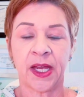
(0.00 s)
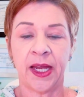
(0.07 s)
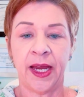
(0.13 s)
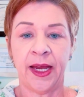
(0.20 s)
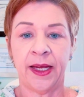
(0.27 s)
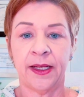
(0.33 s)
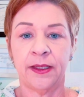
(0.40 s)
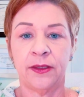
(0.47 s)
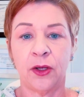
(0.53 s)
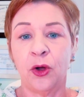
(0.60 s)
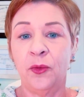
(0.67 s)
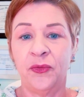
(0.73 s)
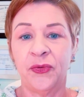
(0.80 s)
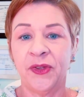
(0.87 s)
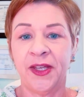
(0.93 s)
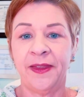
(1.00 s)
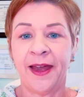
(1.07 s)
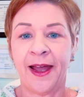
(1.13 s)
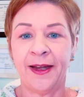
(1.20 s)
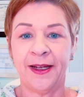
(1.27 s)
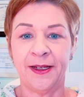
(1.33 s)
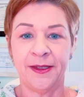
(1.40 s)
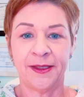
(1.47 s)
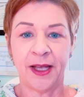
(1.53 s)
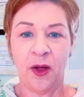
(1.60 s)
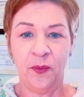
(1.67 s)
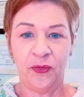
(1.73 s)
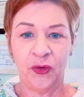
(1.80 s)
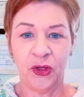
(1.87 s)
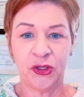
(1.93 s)
And hopefully that is
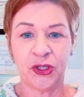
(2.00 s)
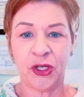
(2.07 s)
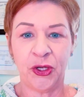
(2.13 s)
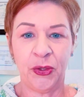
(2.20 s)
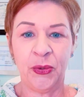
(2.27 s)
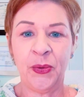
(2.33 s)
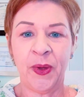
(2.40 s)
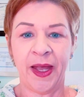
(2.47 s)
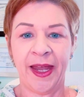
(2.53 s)
helpful to you.